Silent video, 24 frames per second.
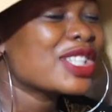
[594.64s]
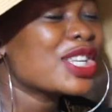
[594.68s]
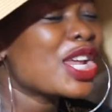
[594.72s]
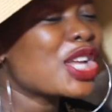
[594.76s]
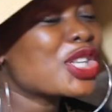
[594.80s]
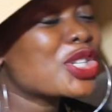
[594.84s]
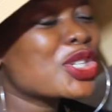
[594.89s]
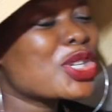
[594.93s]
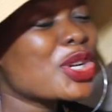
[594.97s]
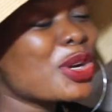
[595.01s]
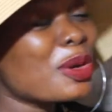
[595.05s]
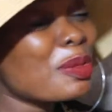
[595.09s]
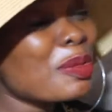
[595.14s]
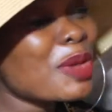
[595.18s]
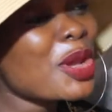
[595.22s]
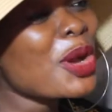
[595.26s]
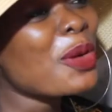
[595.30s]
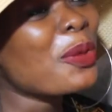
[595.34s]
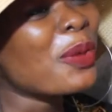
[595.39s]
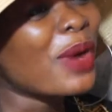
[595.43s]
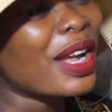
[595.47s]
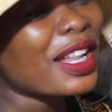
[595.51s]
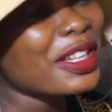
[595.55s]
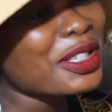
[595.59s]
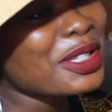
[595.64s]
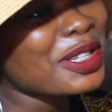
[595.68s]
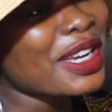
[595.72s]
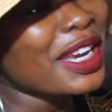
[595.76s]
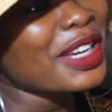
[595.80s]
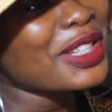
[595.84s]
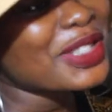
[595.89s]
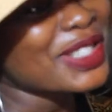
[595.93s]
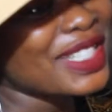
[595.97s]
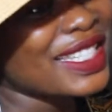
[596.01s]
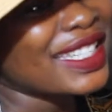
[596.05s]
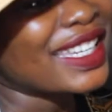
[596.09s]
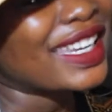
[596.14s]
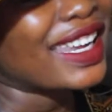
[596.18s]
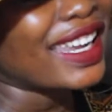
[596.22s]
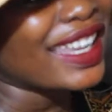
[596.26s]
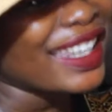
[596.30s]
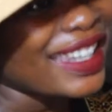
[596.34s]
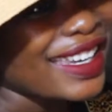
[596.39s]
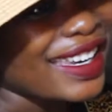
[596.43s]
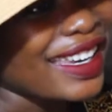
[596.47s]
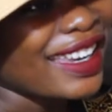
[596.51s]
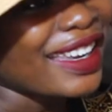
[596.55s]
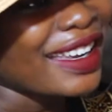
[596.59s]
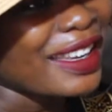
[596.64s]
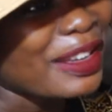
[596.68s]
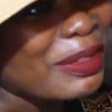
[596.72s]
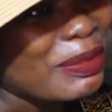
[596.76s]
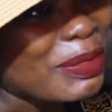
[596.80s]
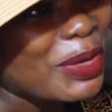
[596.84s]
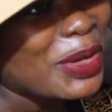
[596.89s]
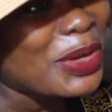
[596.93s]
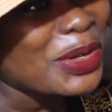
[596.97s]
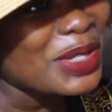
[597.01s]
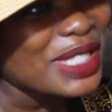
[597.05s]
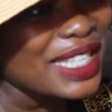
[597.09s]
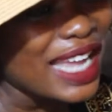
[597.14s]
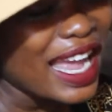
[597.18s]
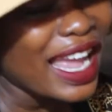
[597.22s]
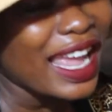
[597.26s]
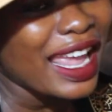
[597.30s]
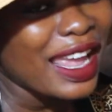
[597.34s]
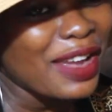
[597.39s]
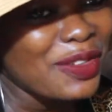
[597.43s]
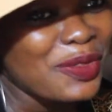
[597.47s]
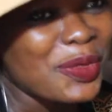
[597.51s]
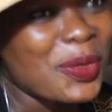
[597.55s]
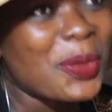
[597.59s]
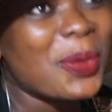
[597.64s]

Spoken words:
took me a while to actually get here because I have